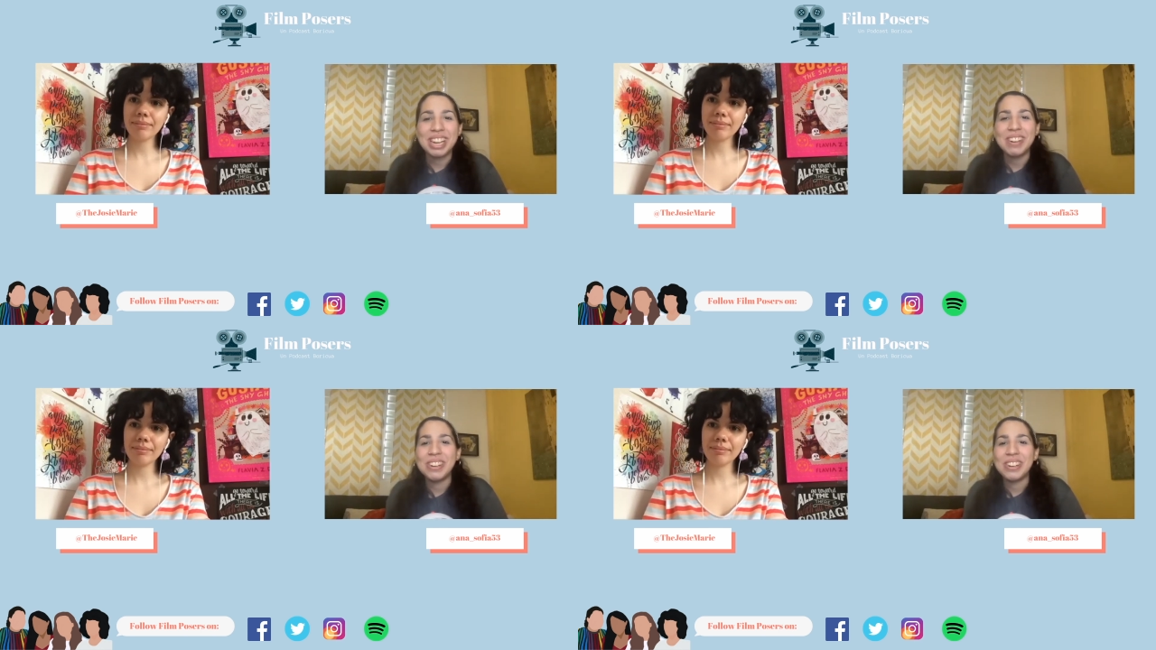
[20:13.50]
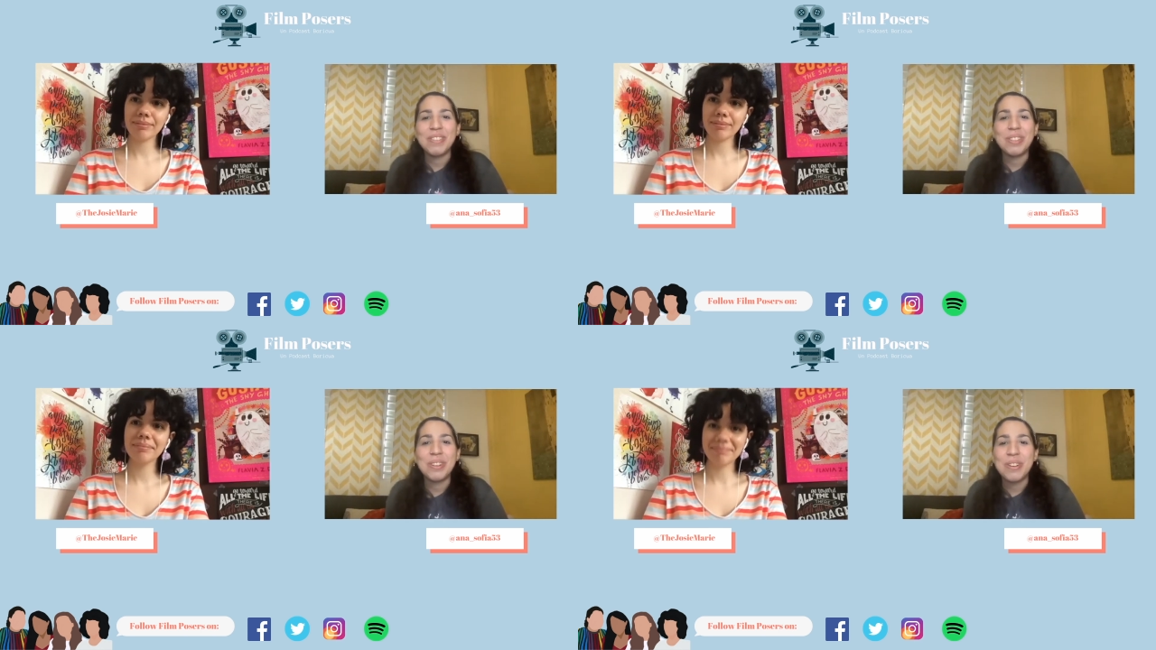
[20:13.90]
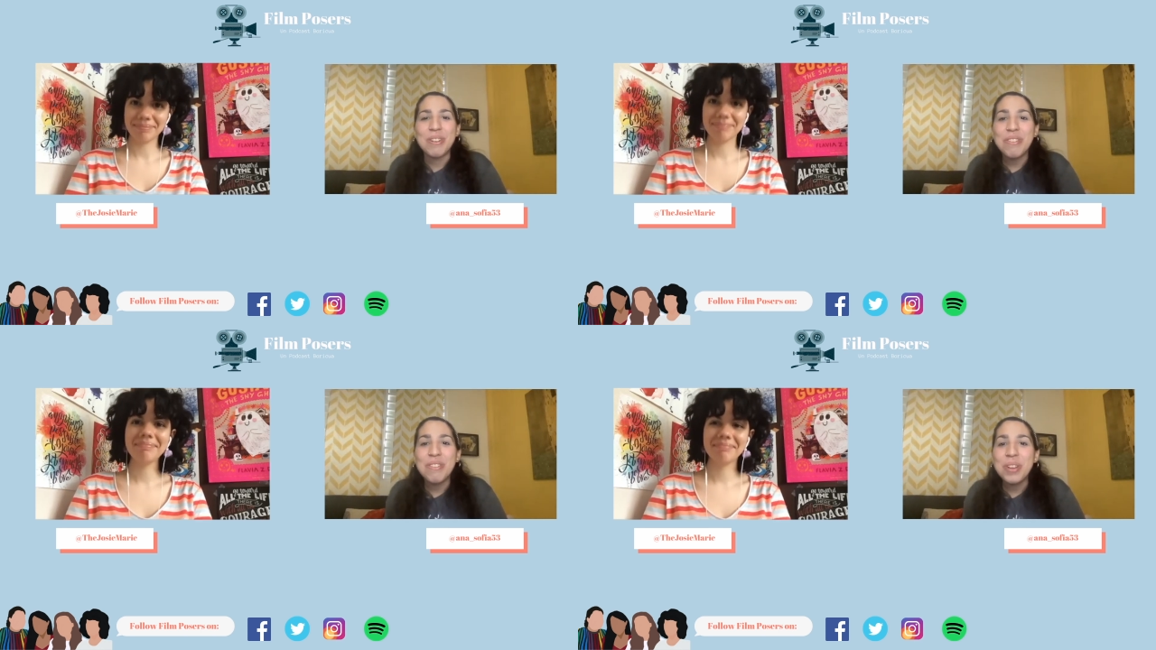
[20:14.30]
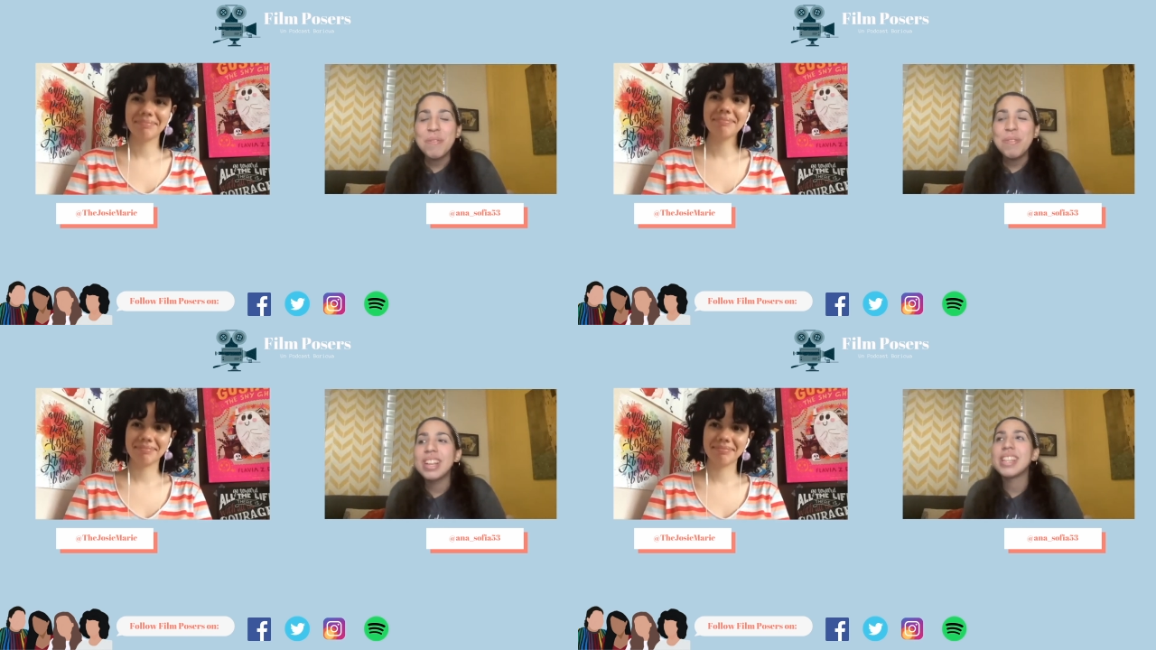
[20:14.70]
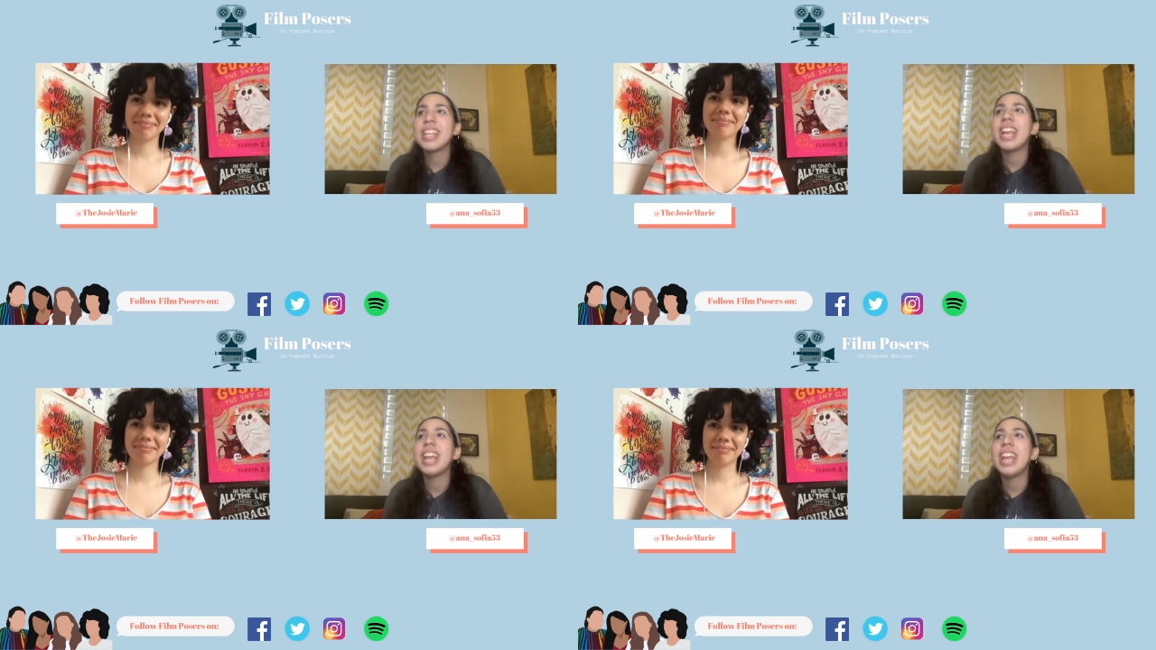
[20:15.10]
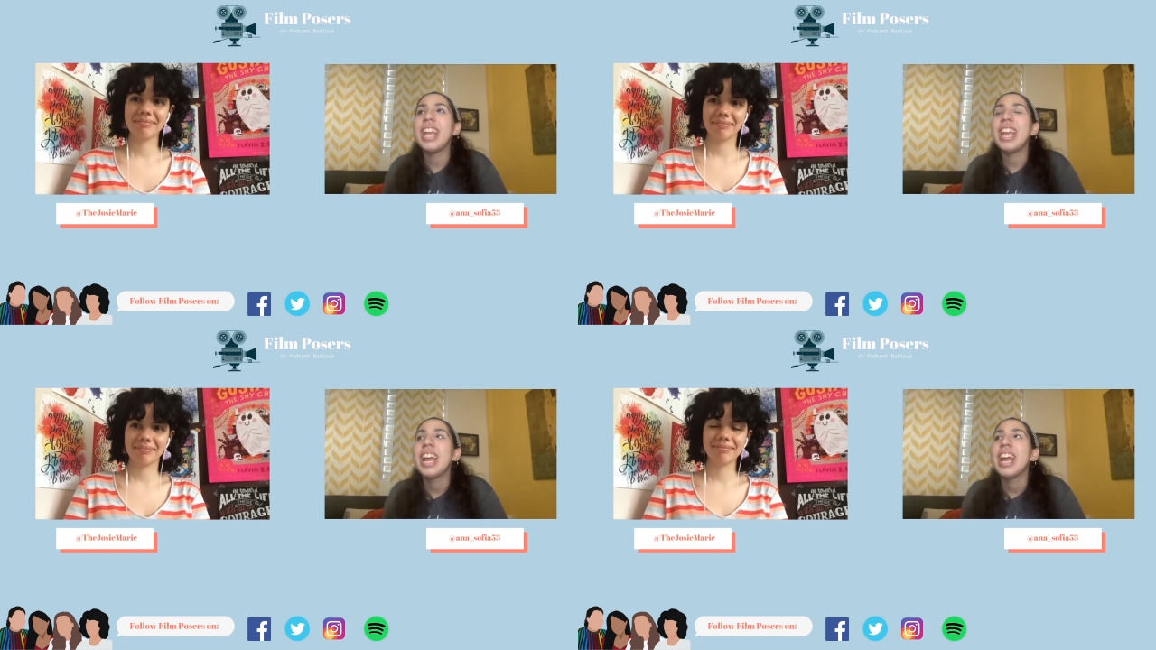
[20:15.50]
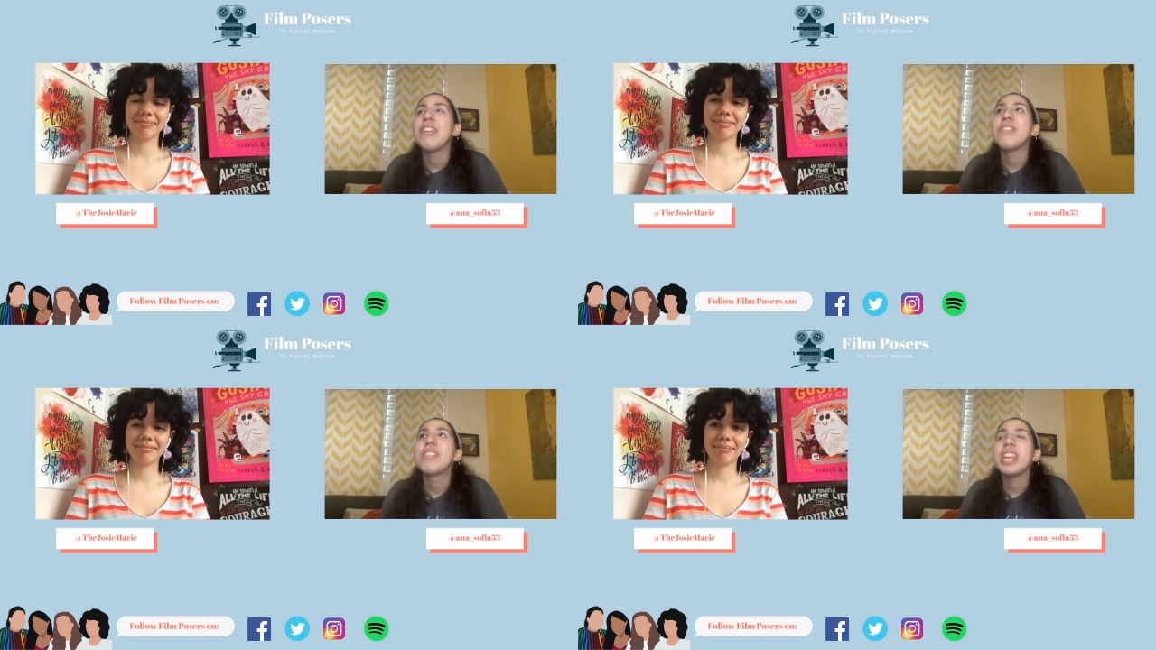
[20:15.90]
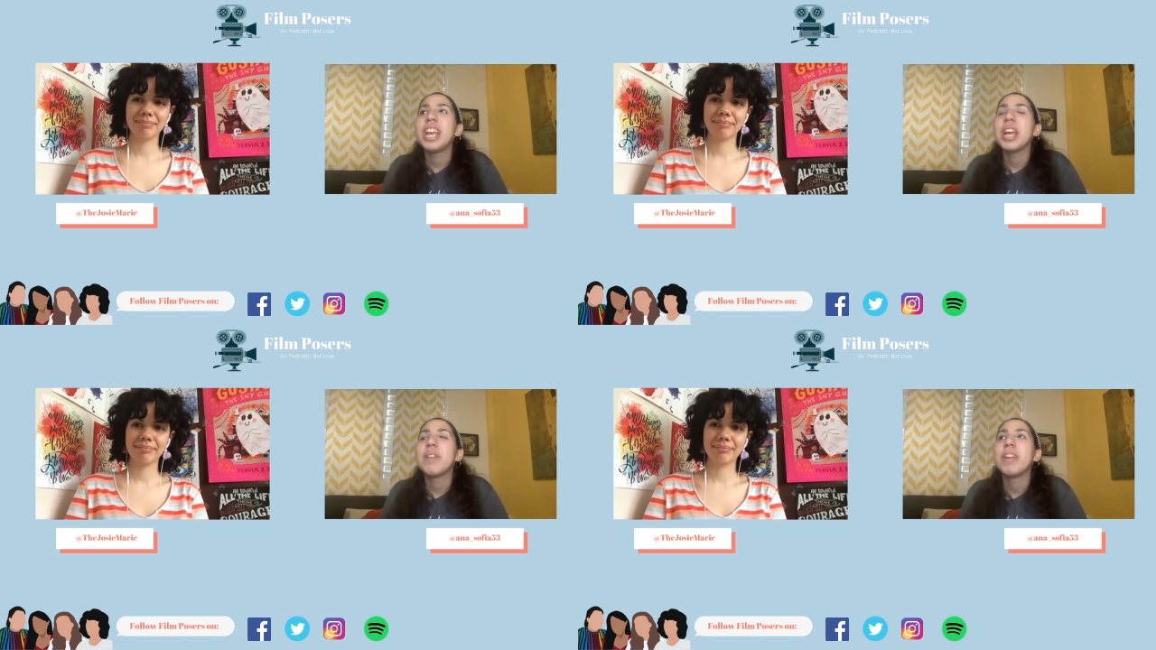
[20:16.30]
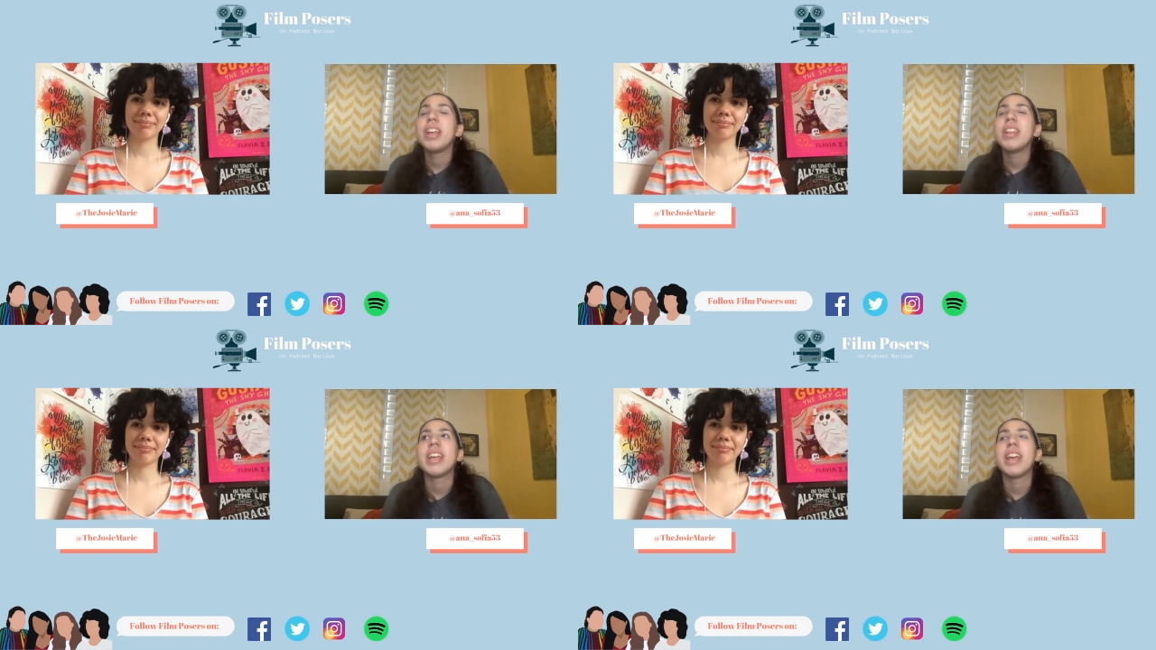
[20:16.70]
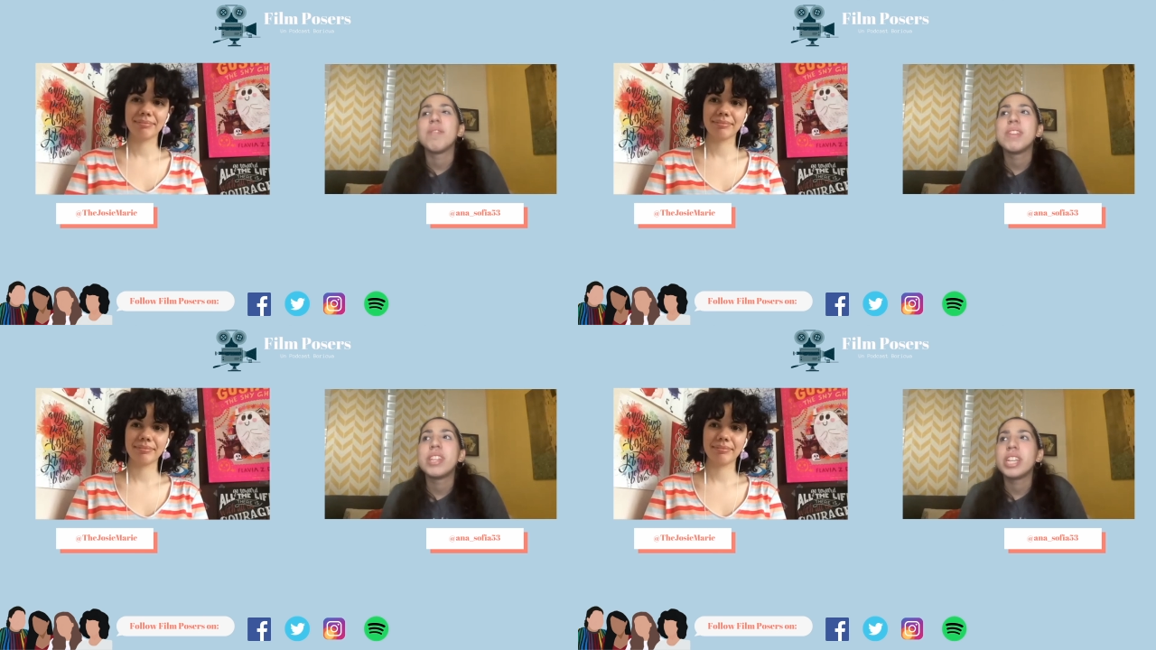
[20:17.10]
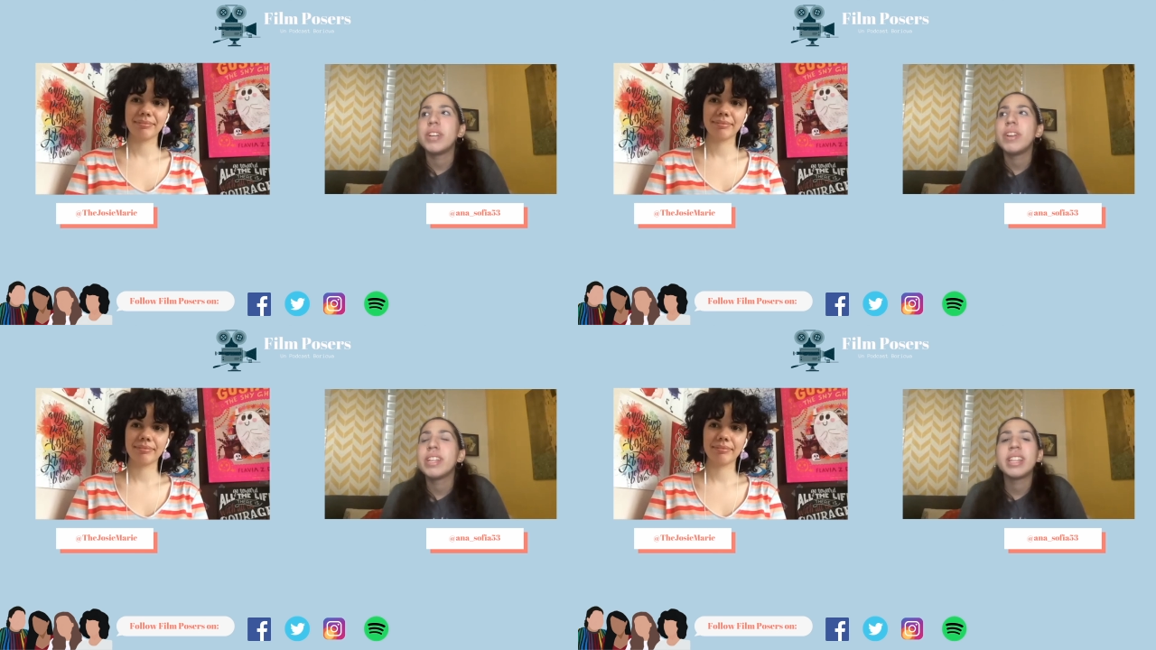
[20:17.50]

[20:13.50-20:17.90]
Speaker 1: character of the whole film because he, you see him, and he's again mysterious.